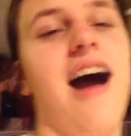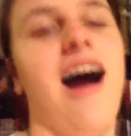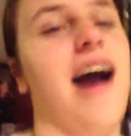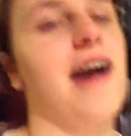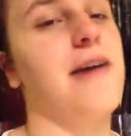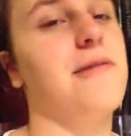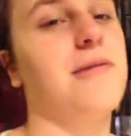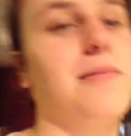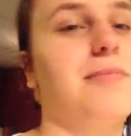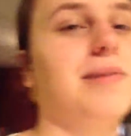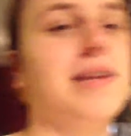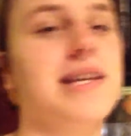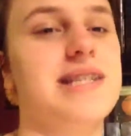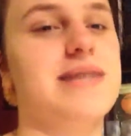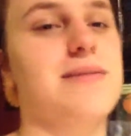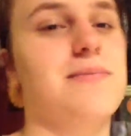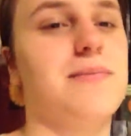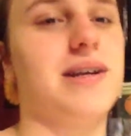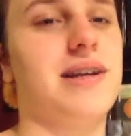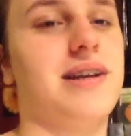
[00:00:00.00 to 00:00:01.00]
I rip
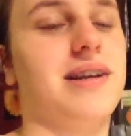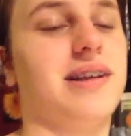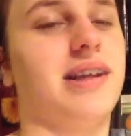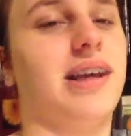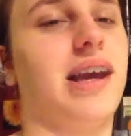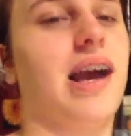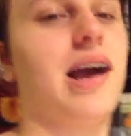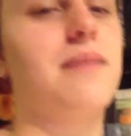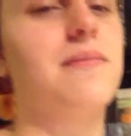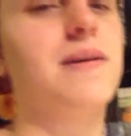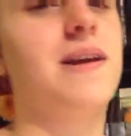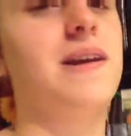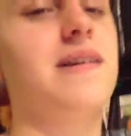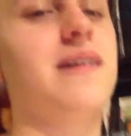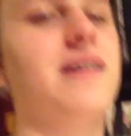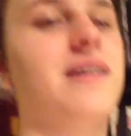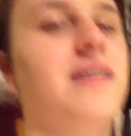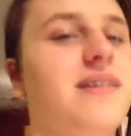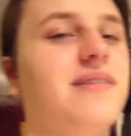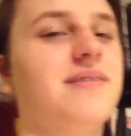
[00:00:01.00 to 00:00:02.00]
this immediately. I
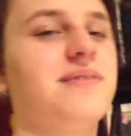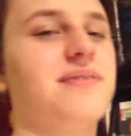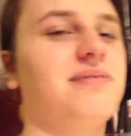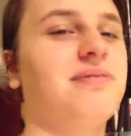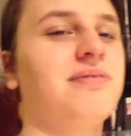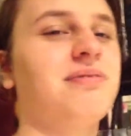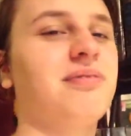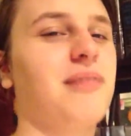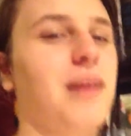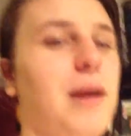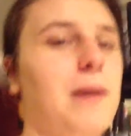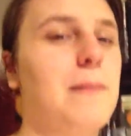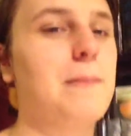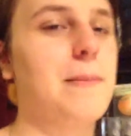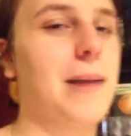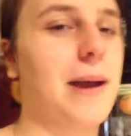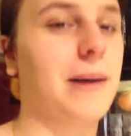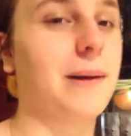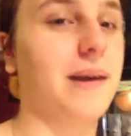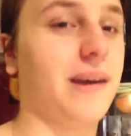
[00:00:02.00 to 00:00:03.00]
mean,
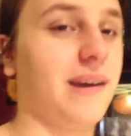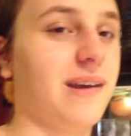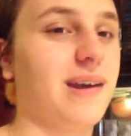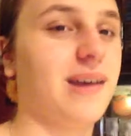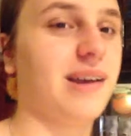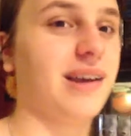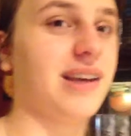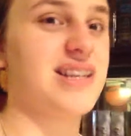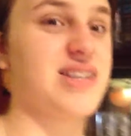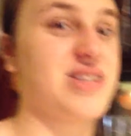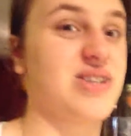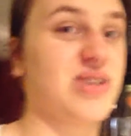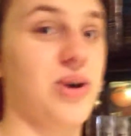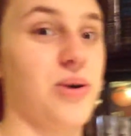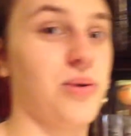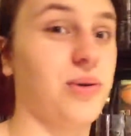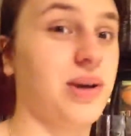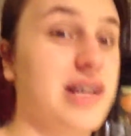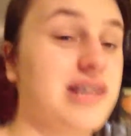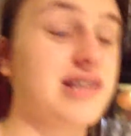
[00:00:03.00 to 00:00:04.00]
America is
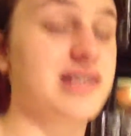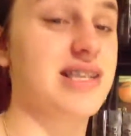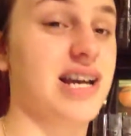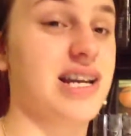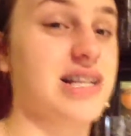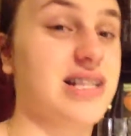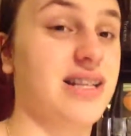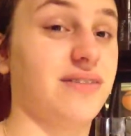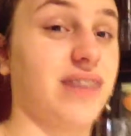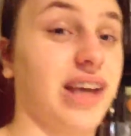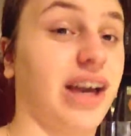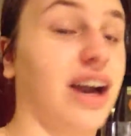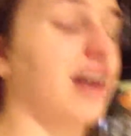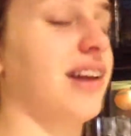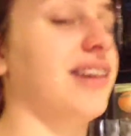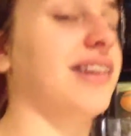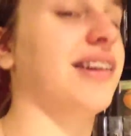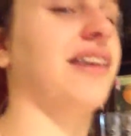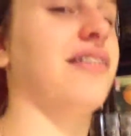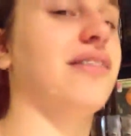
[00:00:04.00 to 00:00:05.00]
so indecisive. Like, I
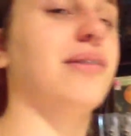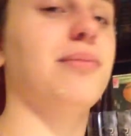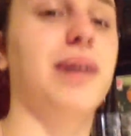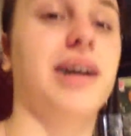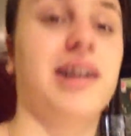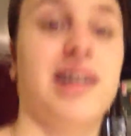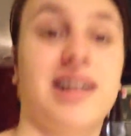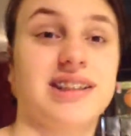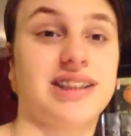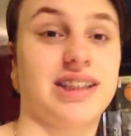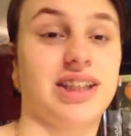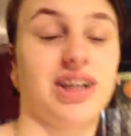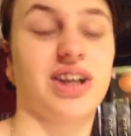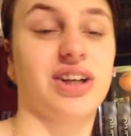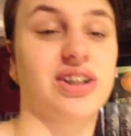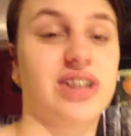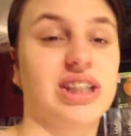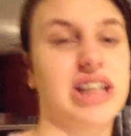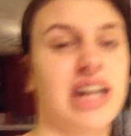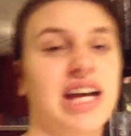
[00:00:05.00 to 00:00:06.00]
love America as a
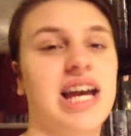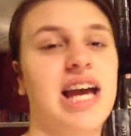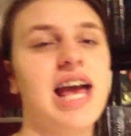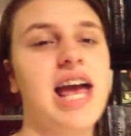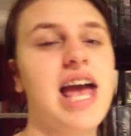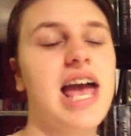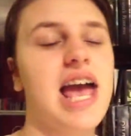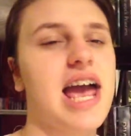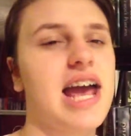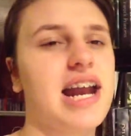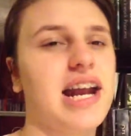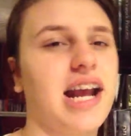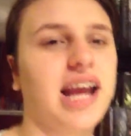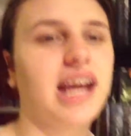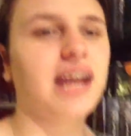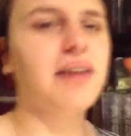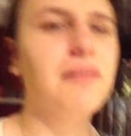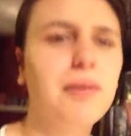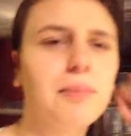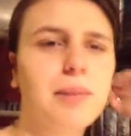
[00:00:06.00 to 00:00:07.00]
character, and I
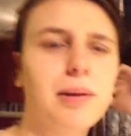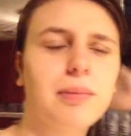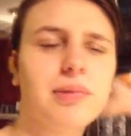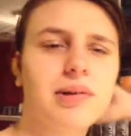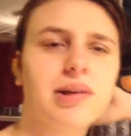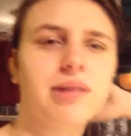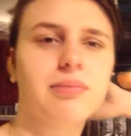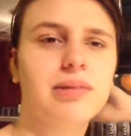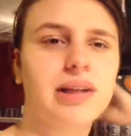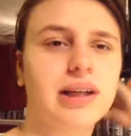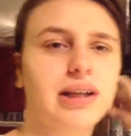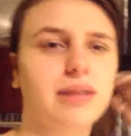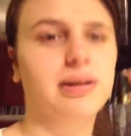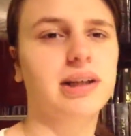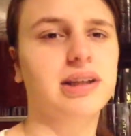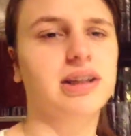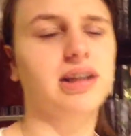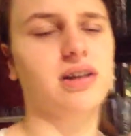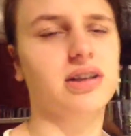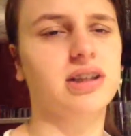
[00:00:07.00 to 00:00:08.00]
hate when people complain
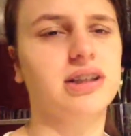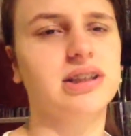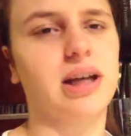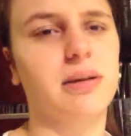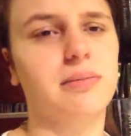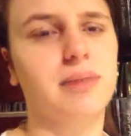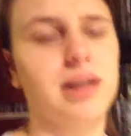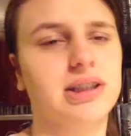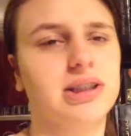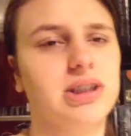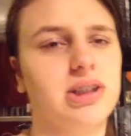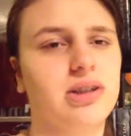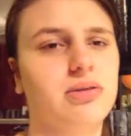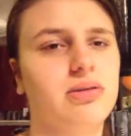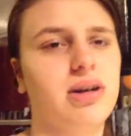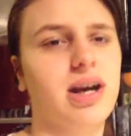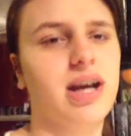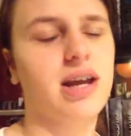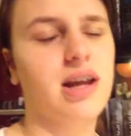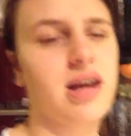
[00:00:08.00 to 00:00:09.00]
about that all the time because, you know
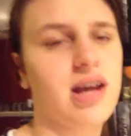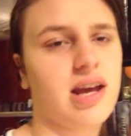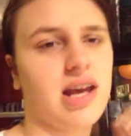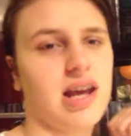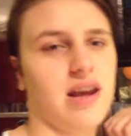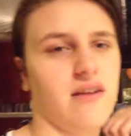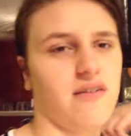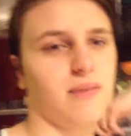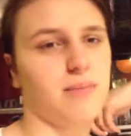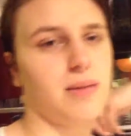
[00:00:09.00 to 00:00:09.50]
what? If